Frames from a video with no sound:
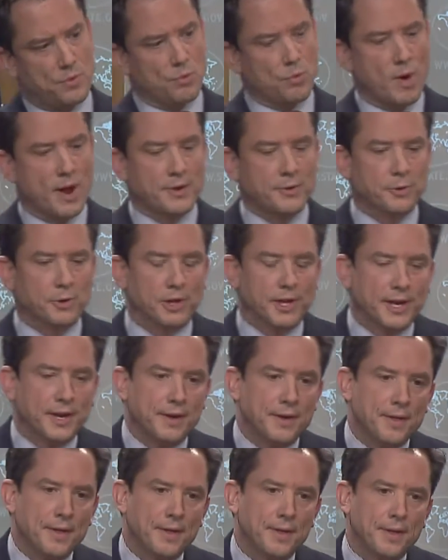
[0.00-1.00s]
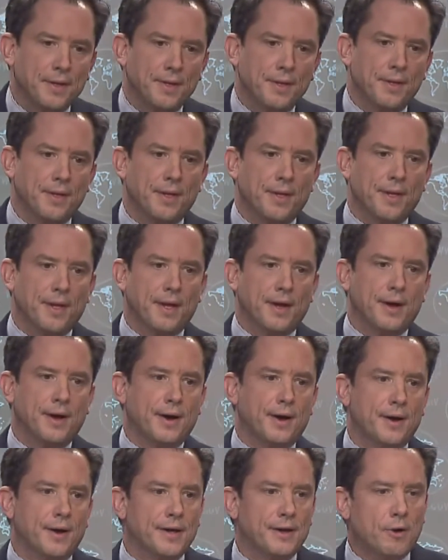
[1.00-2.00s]
regularly
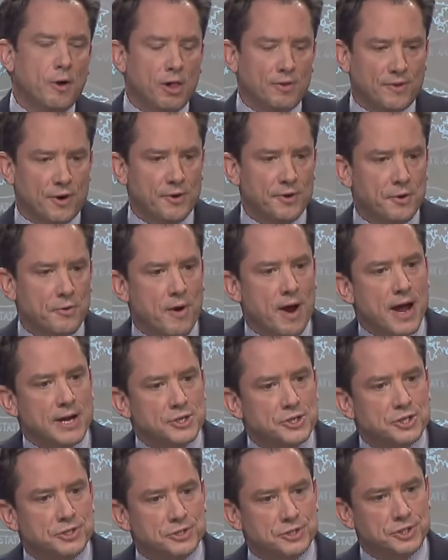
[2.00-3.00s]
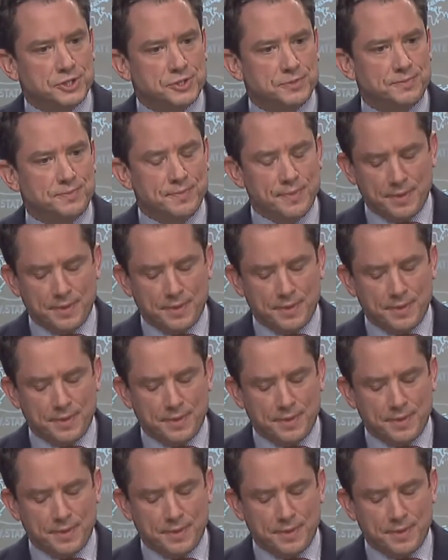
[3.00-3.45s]
in all of our interactions